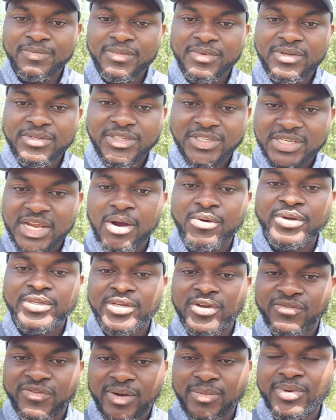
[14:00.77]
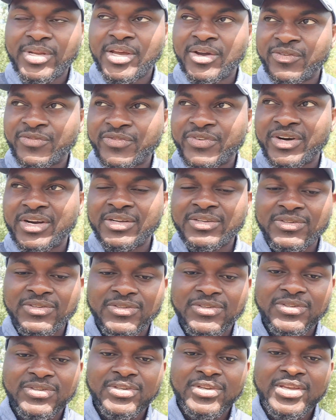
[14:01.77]
share with your family and
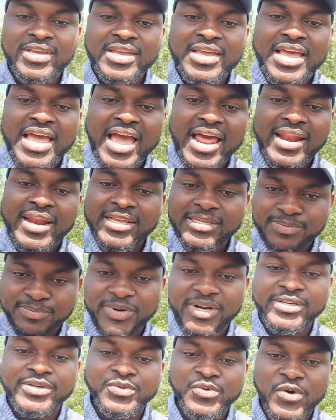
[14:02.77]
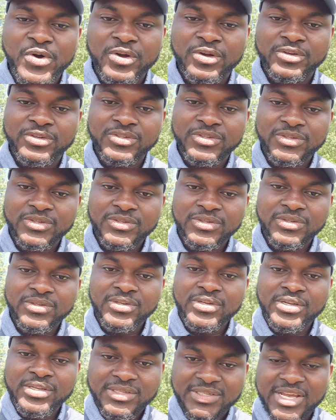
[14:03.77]
friends, and let's spread the word.
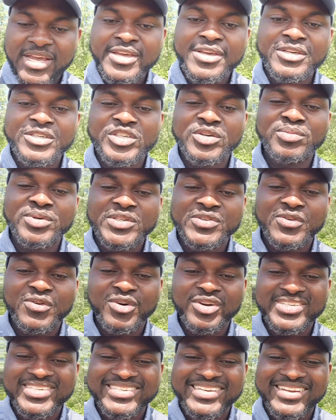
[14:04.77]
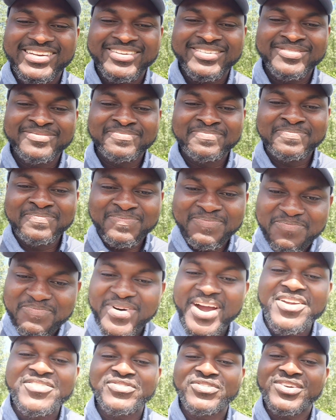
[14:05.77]
Thank you so much for watching, and
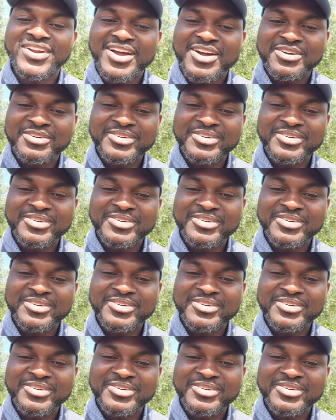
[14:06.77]
bye for now.